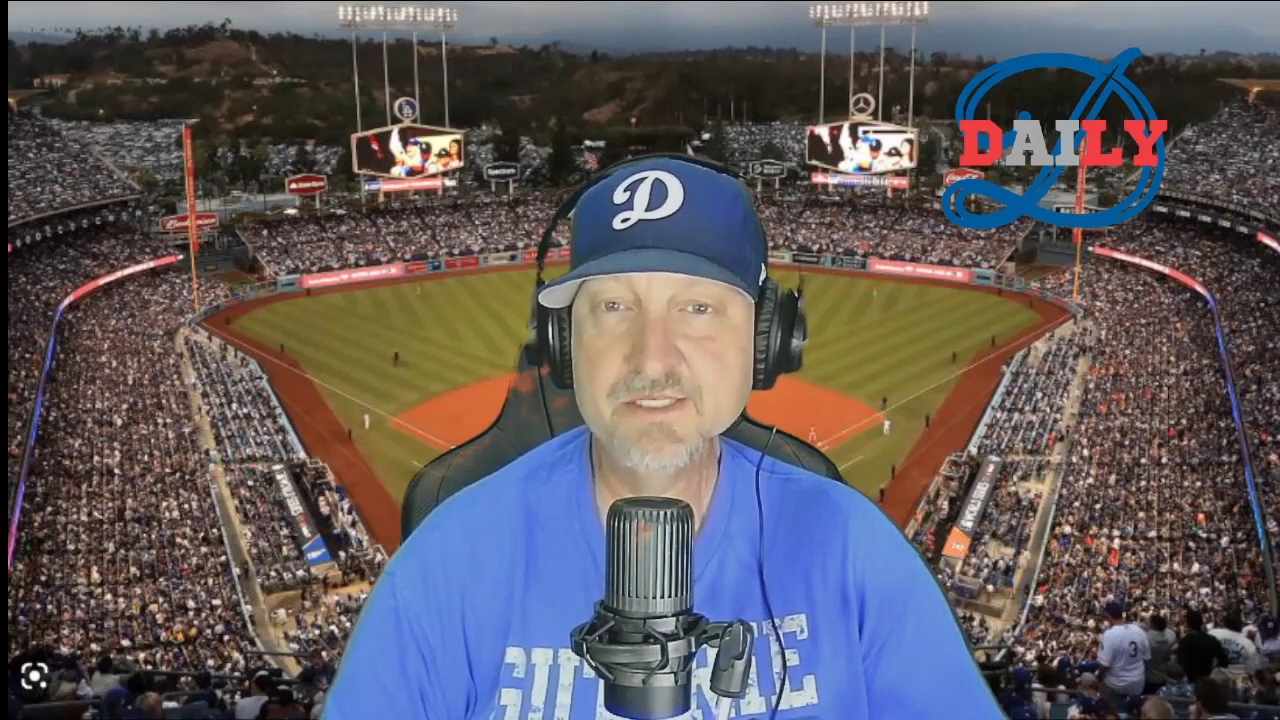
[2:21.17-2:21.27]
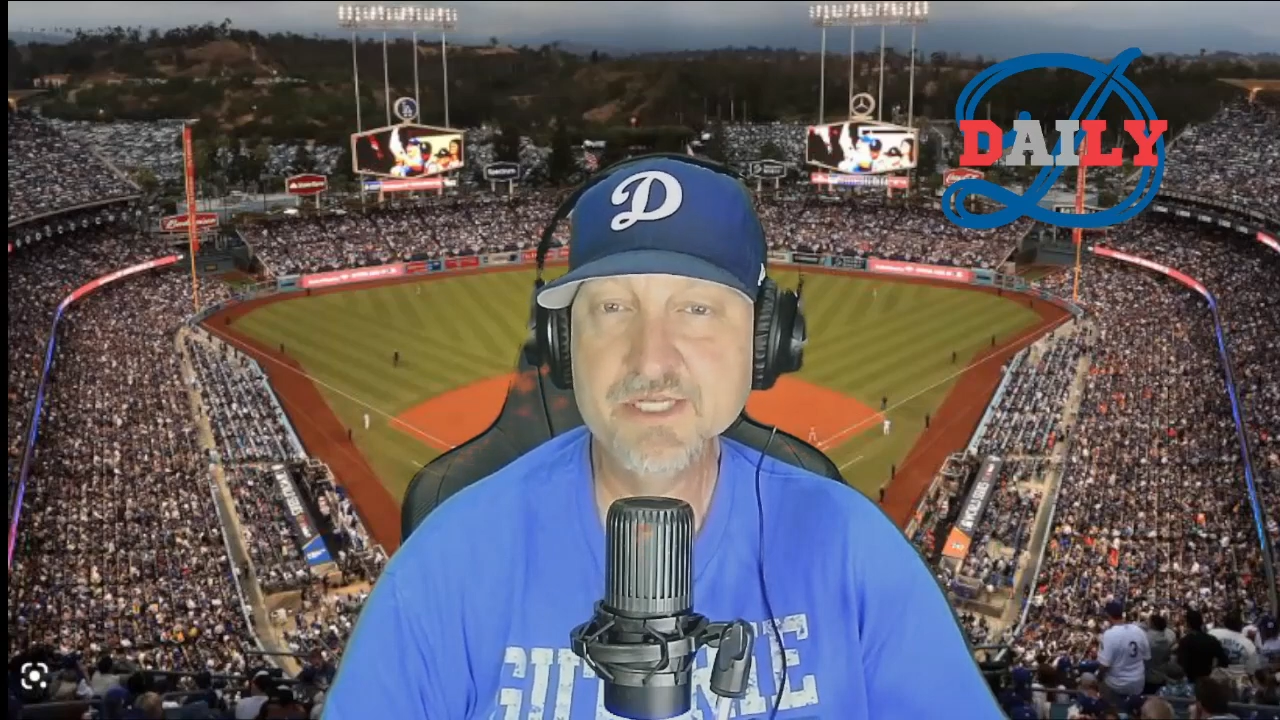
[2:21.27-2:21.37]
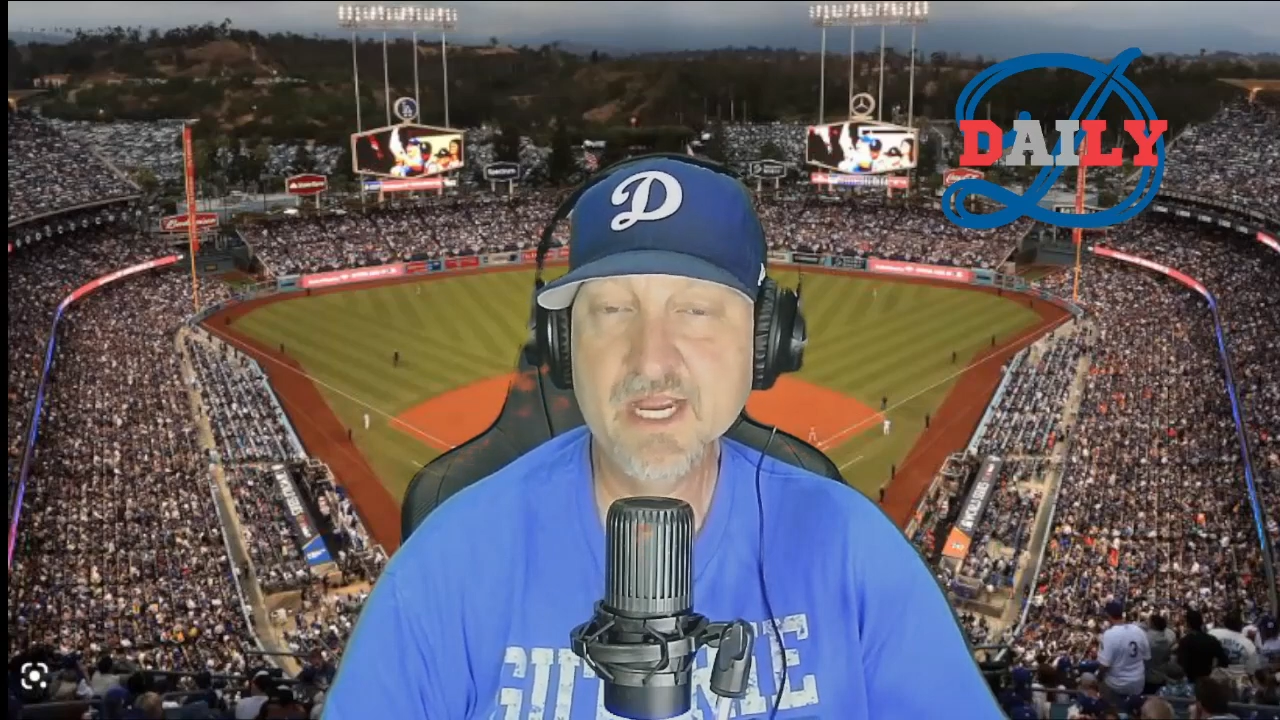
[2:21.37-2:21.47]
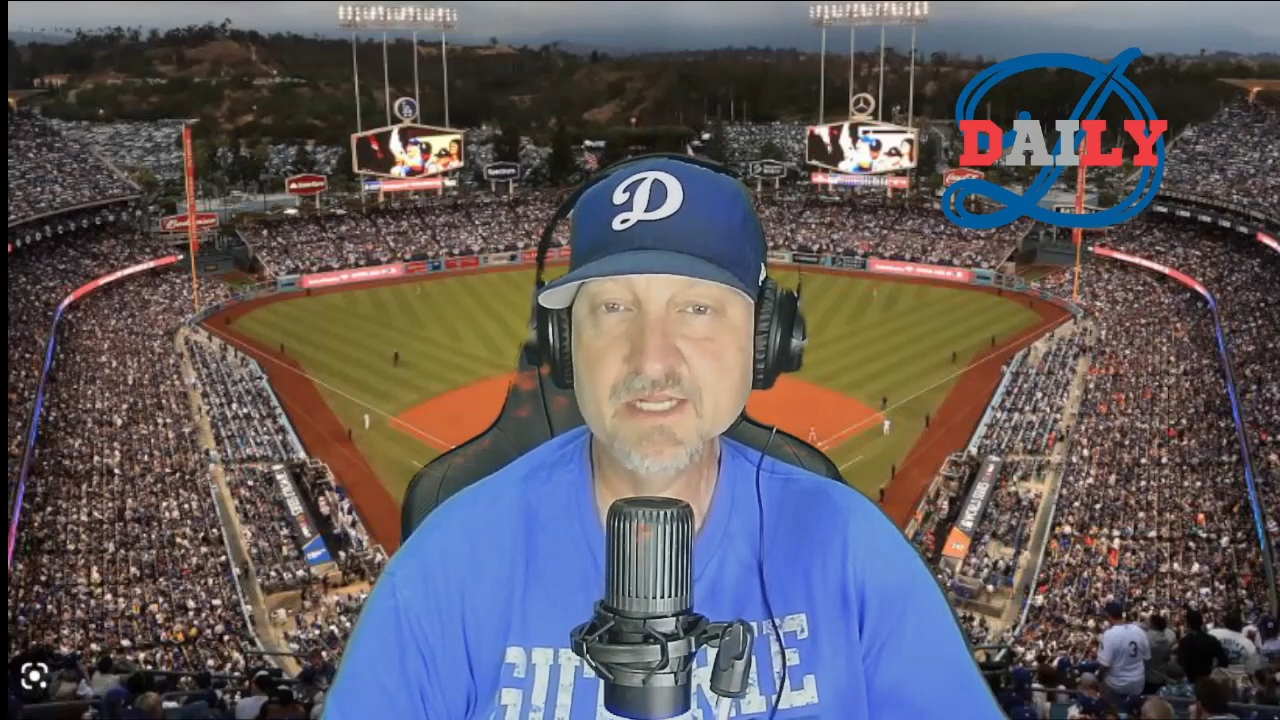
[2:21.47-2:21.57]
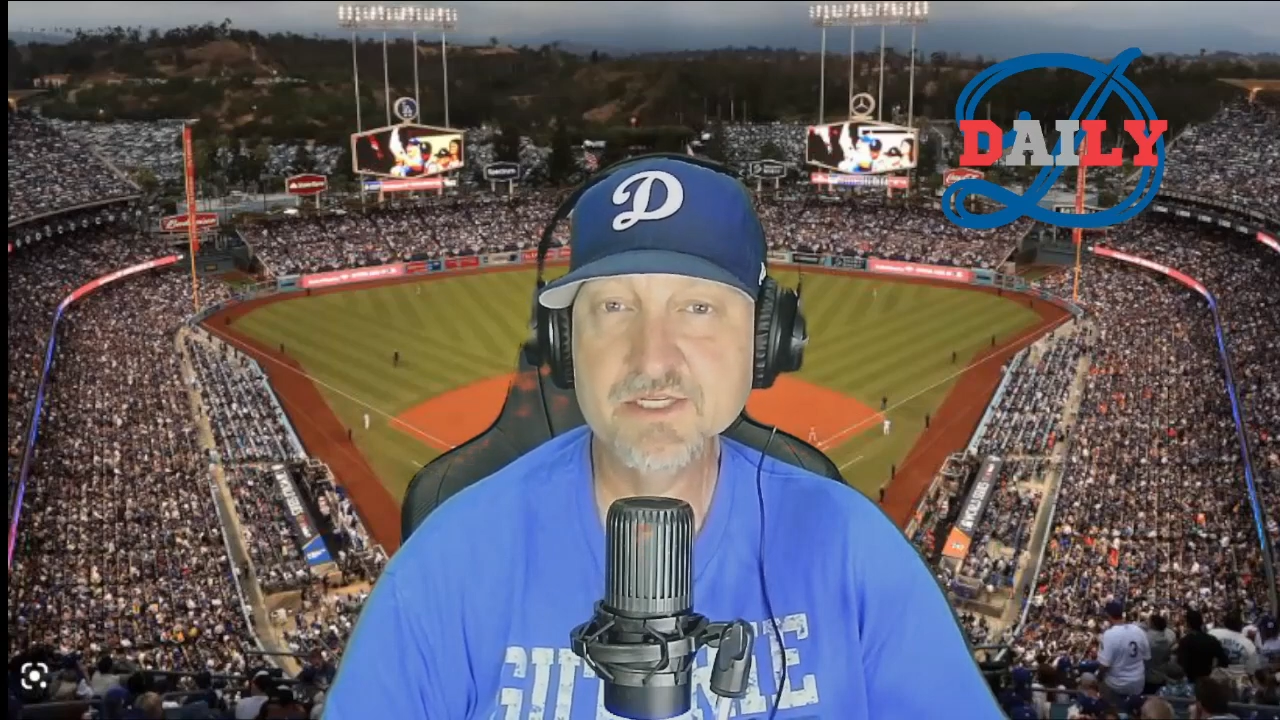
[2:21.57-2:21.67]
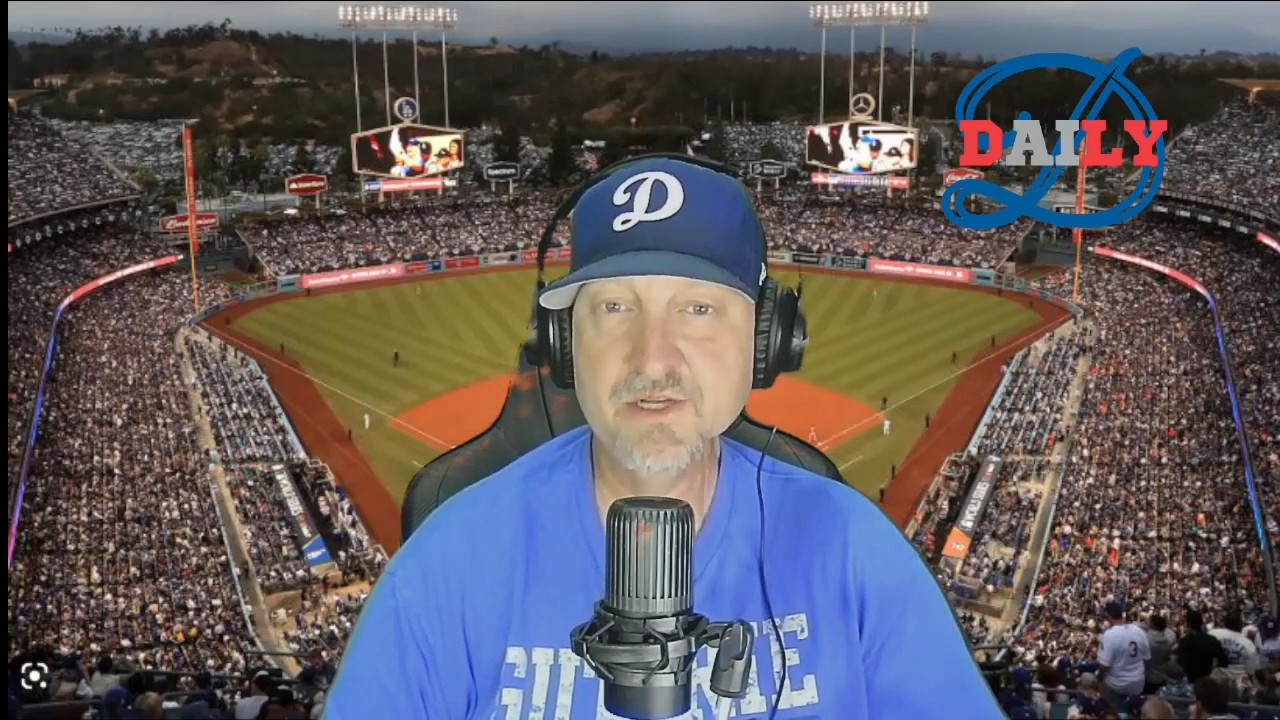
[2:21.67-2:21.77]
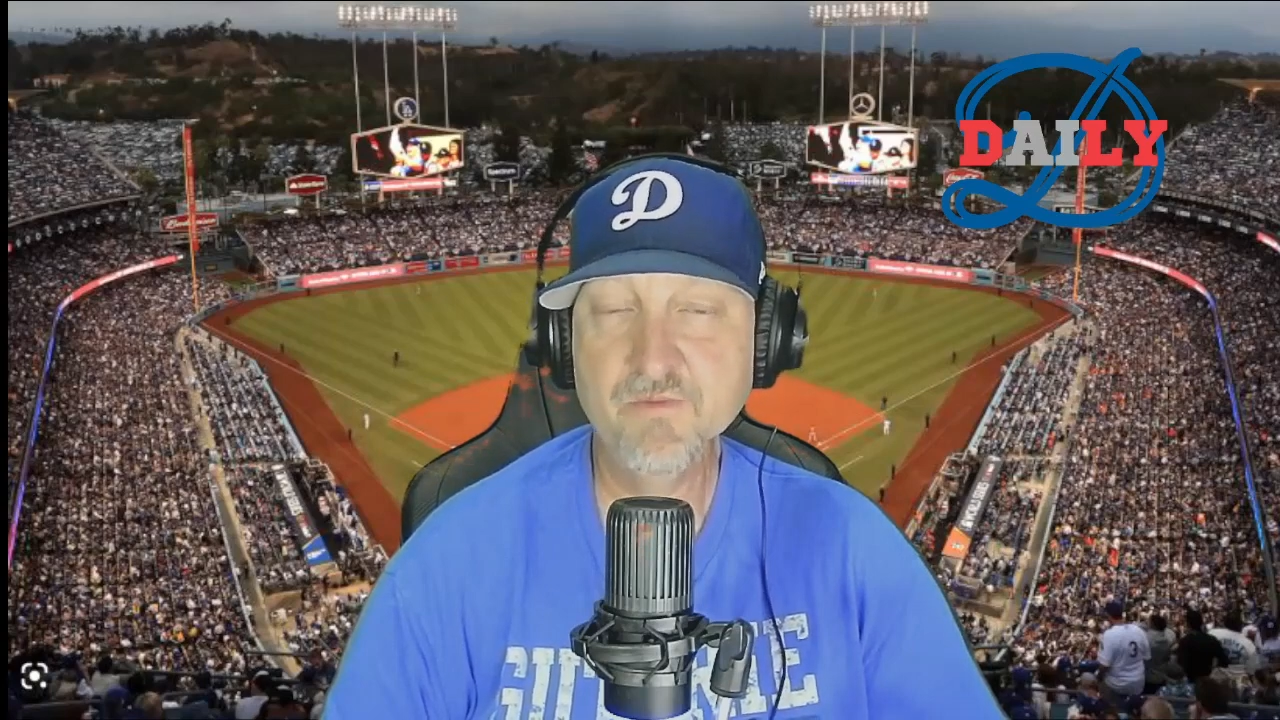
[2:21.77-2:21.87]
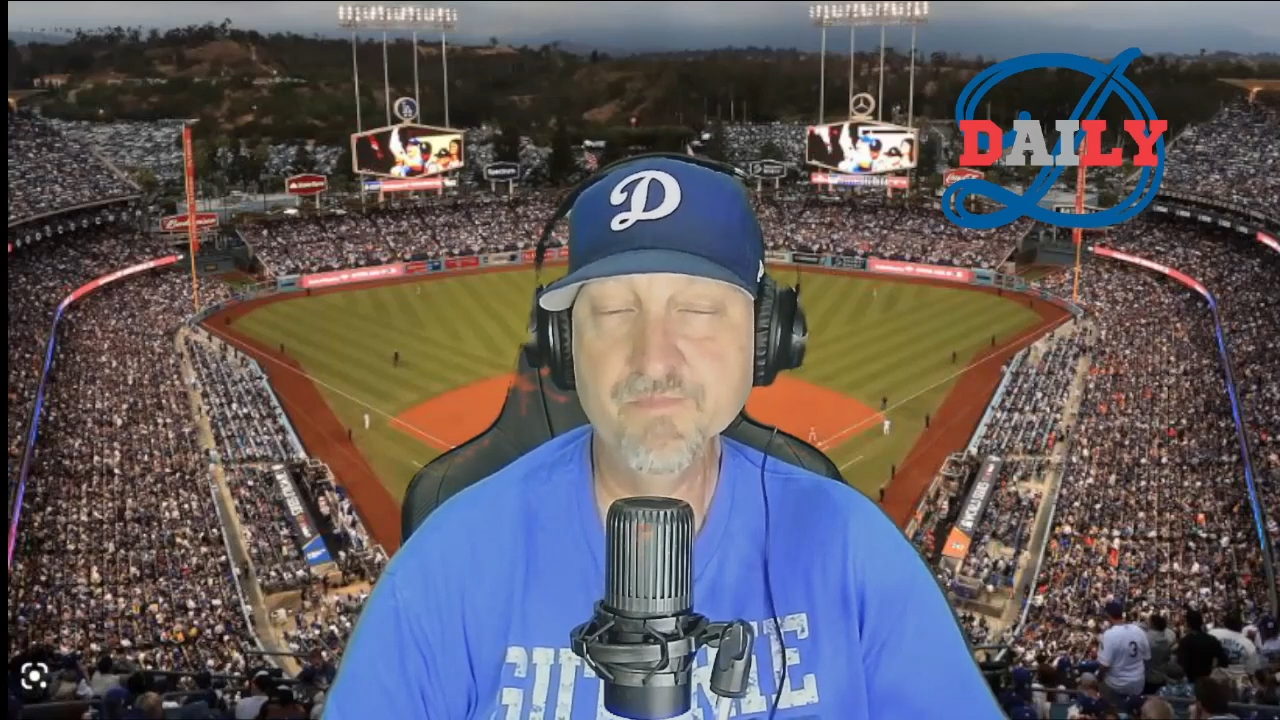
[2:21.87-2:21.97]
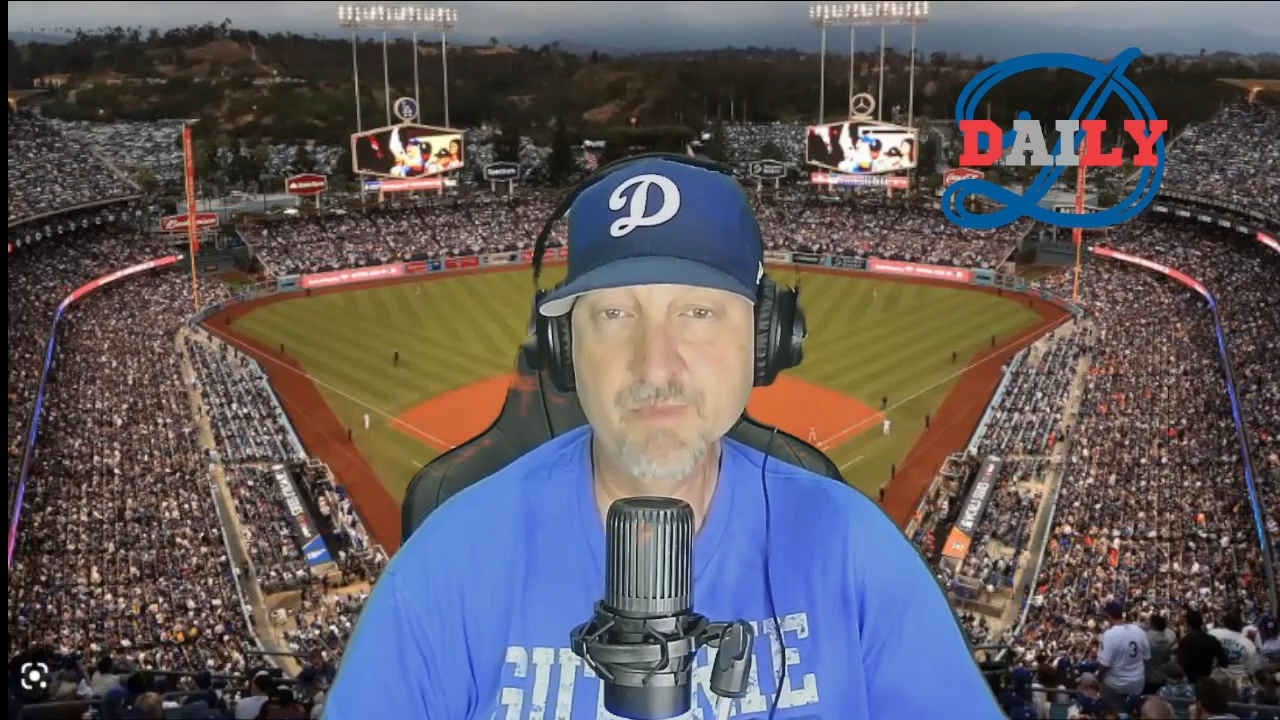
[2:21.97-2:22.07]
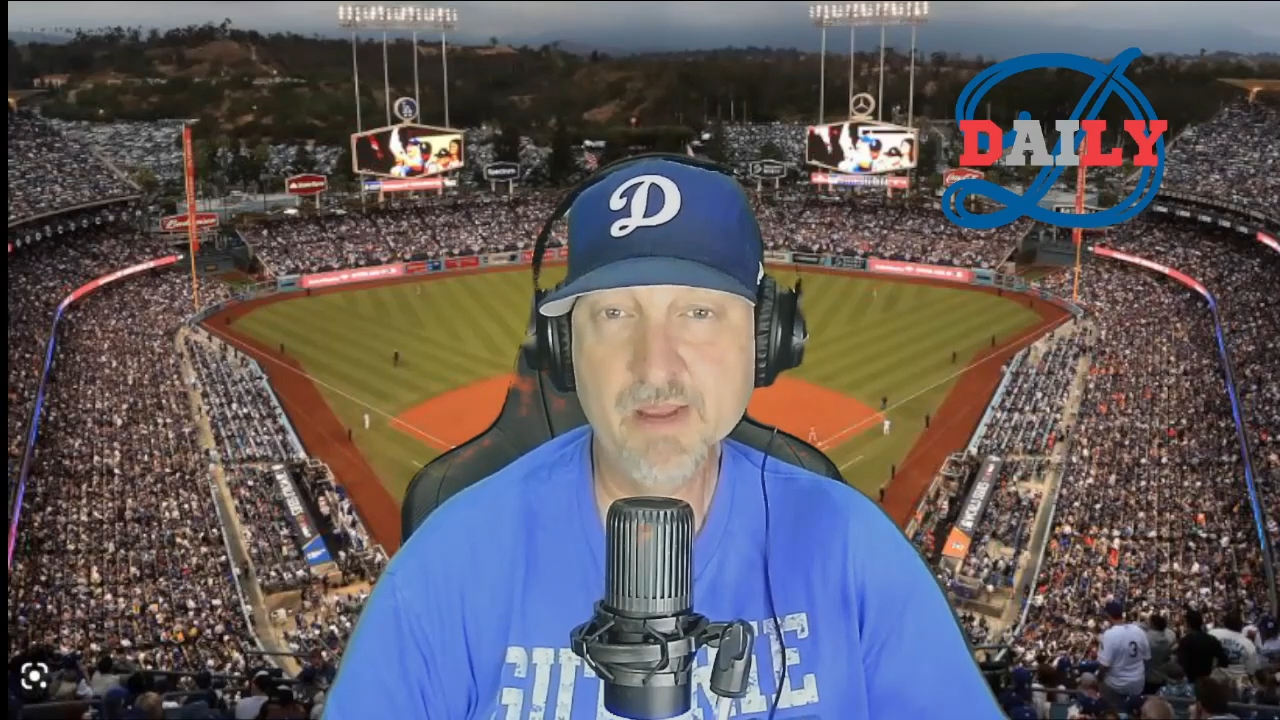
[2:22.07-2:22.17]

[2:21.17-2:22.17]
a chance, you know,